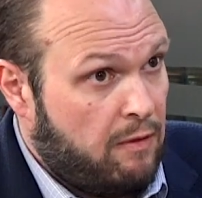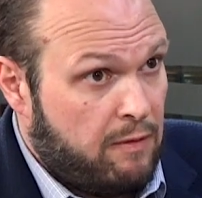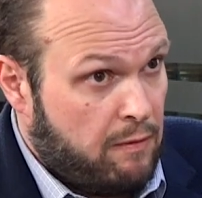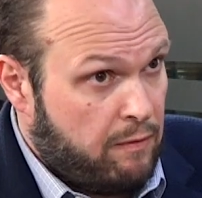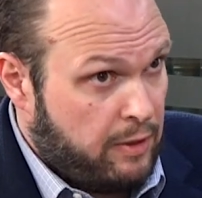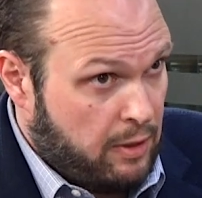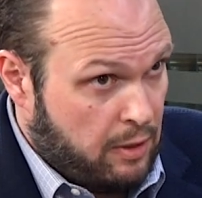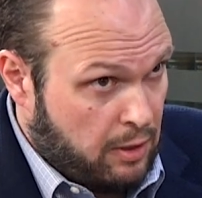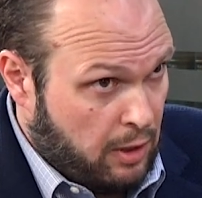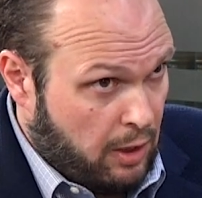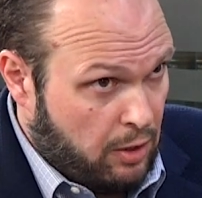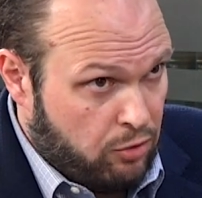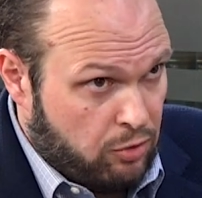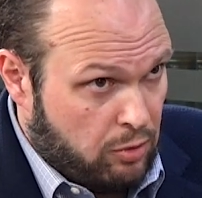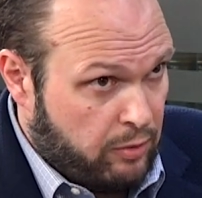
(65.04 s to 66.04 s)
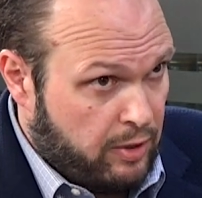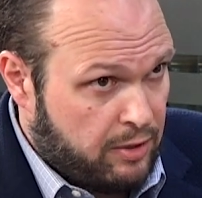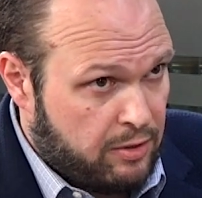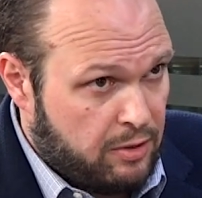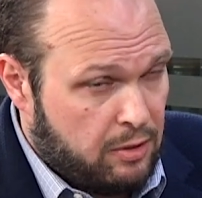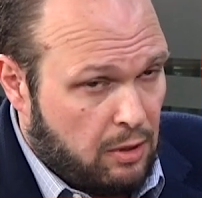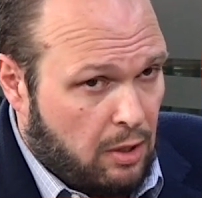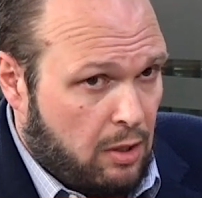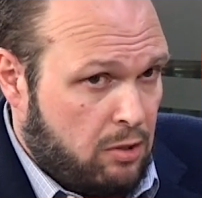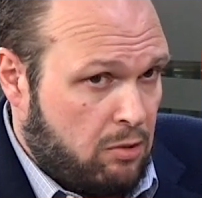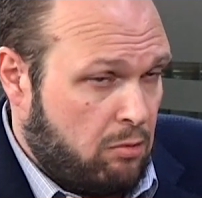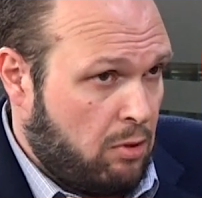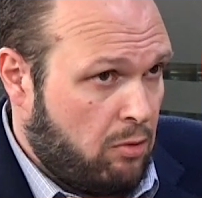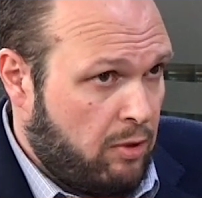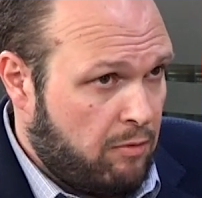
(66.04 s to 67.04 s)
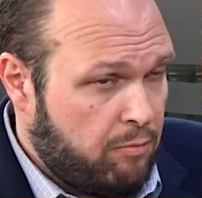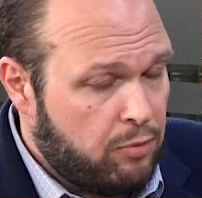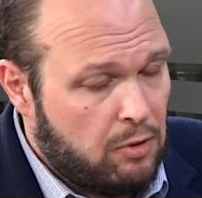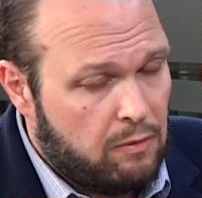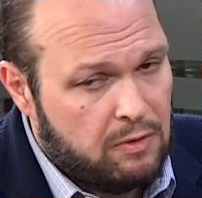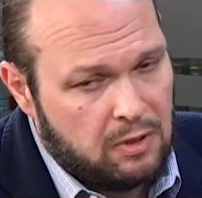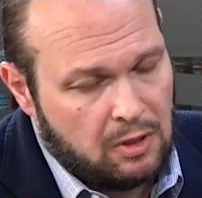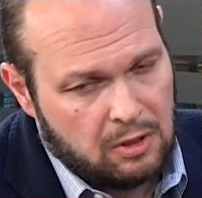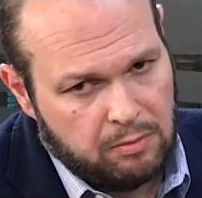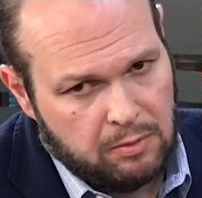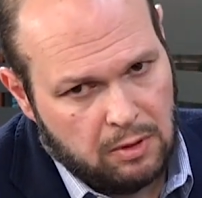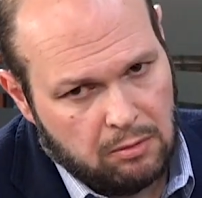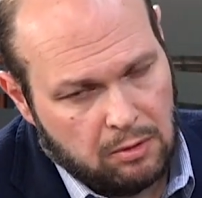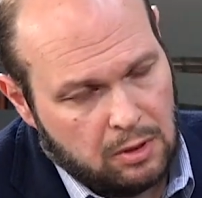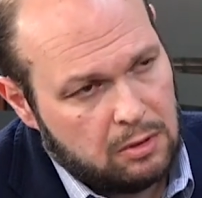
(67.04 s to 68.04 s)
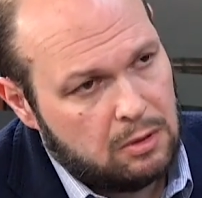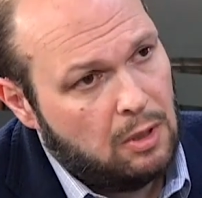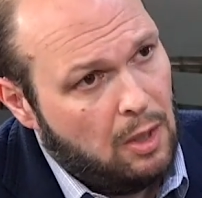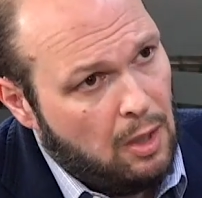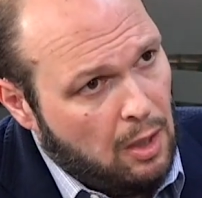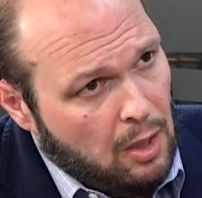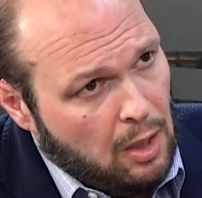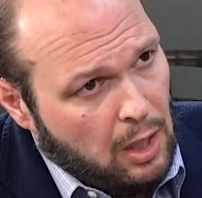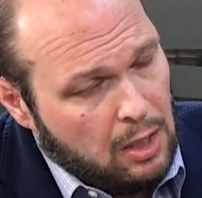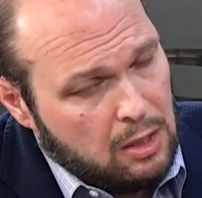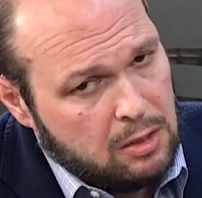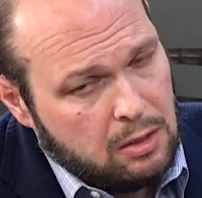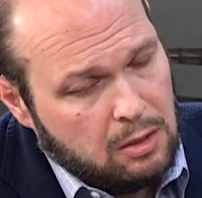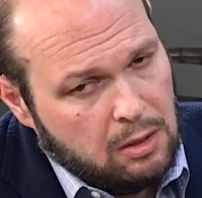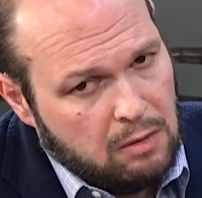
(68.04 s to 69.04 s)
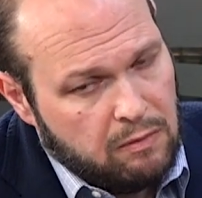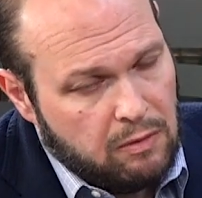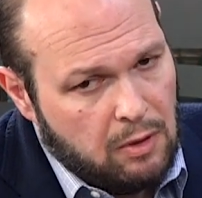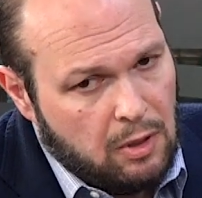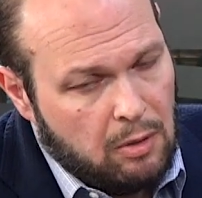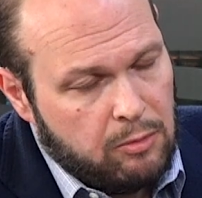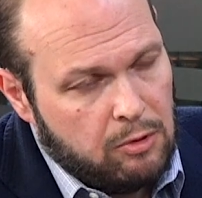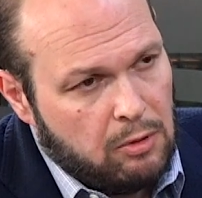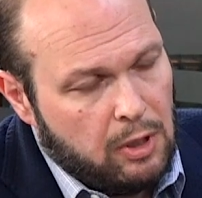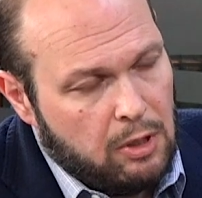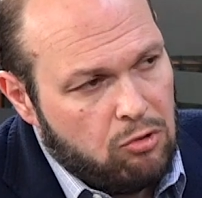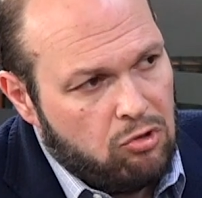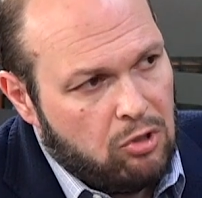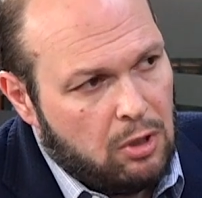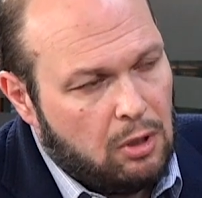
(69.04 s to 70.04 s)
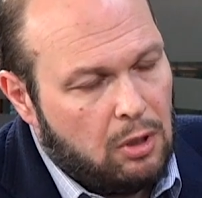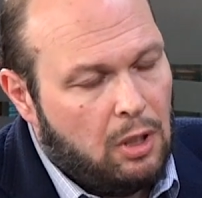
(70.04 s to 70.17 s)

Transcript: have never engaged in or exercised, so they don't have previous experience, hence the need for emulation.